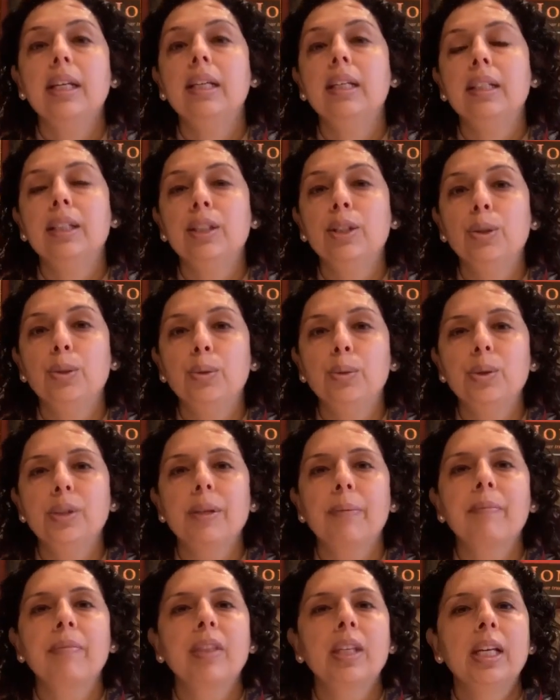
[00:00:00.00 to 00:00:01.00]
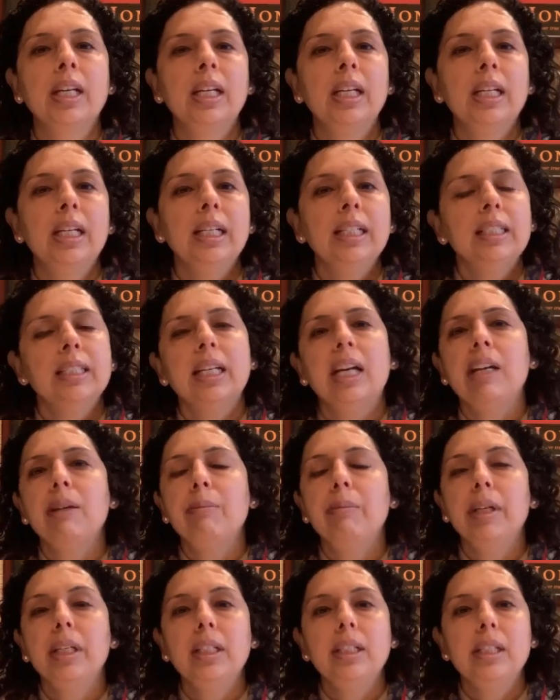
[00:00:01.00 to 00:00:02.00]
indoors,
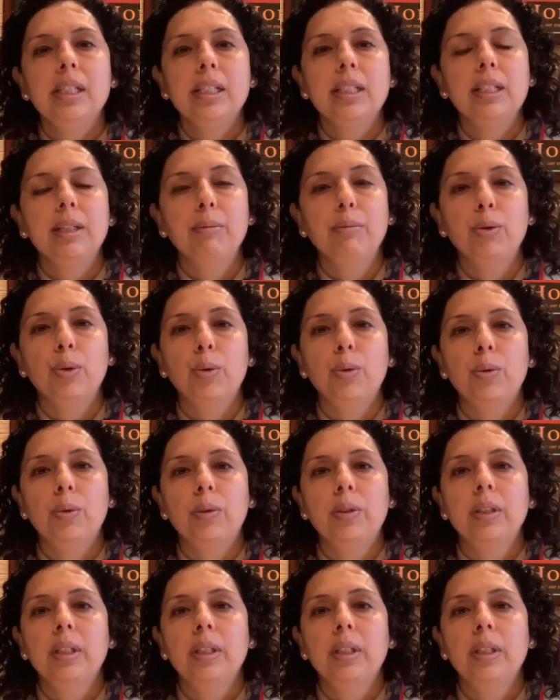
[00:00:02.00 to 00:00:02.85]
start meditating more.